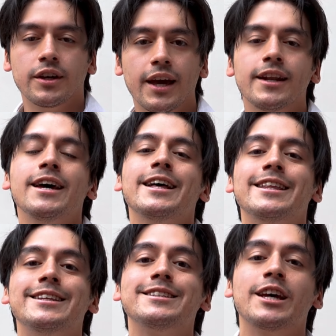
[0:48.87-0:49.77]
Again,
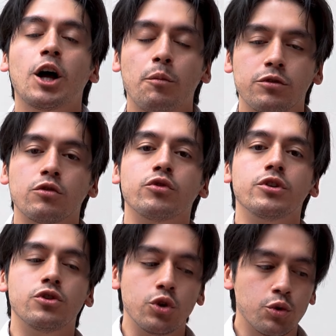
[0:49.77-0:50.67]
this helps
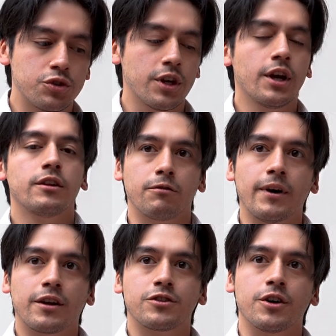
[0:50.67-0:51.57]
reduce the
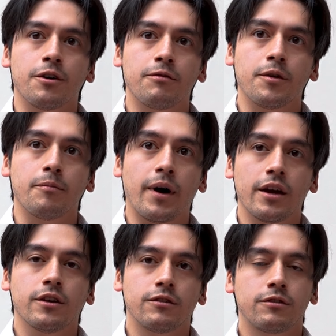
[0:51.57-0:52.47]
factor of
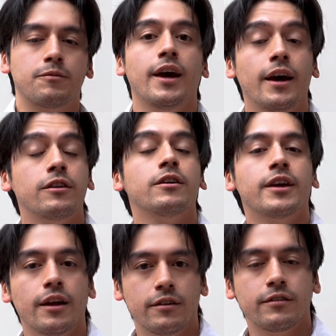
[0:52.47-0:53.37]
bias and
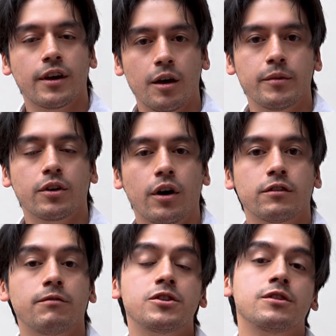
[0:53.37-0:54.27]
again, time and
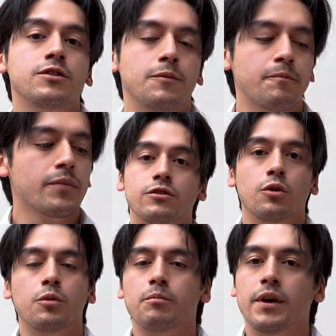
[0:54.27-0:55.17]
cost efficiency.
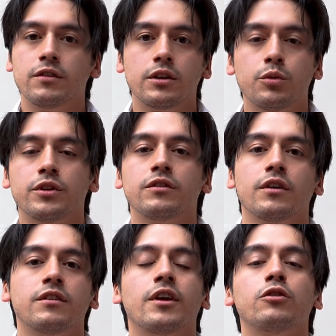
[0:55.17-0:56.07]
So basically what this
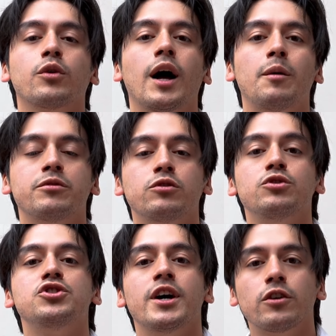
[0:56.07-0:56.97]
does is it also helps to
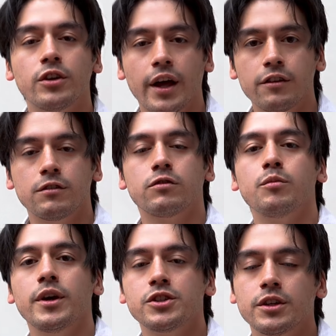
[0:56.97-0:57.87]
generalize
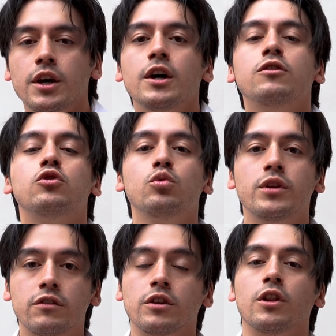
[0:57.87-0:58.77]
information to
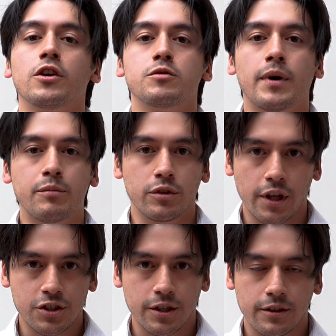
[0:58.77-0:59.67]
this larger
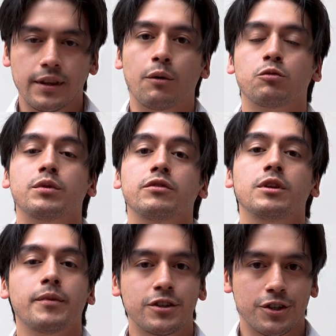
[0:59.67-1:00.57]
population that was
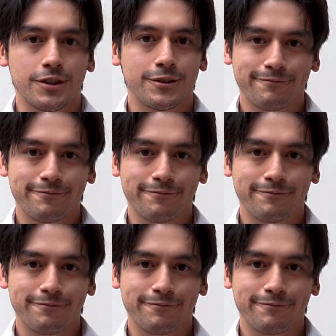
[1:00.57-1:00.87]
previously mentioned.